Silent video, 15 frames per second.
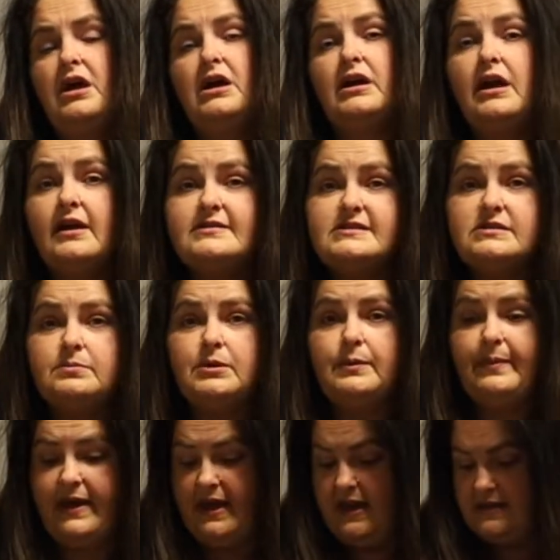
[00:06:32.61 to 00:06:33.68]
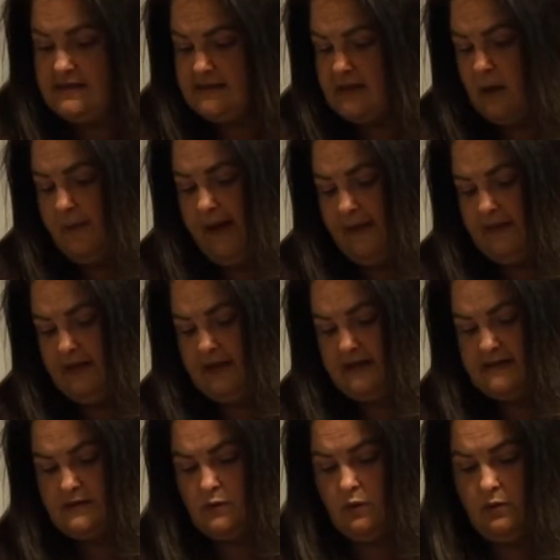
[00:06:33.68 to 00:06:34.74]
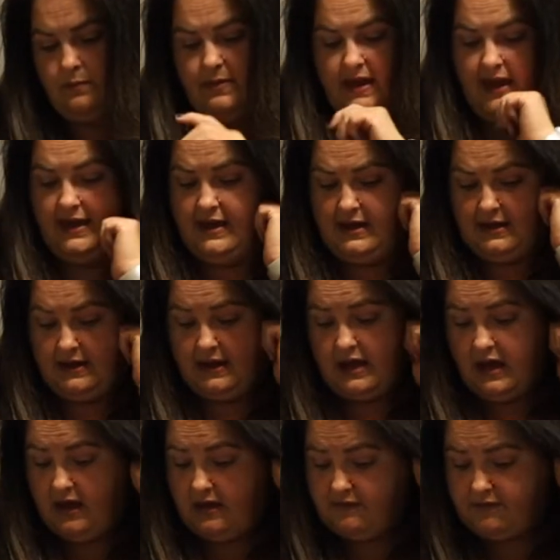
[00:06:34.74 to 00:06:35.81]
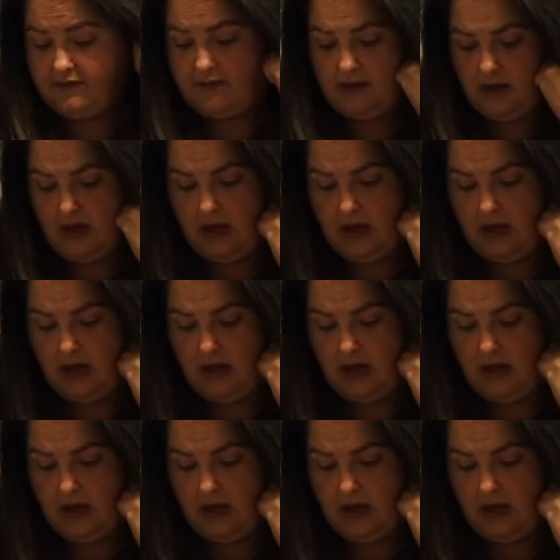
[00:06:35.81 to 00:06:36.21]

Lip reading: customer base, so maybe this will be enough.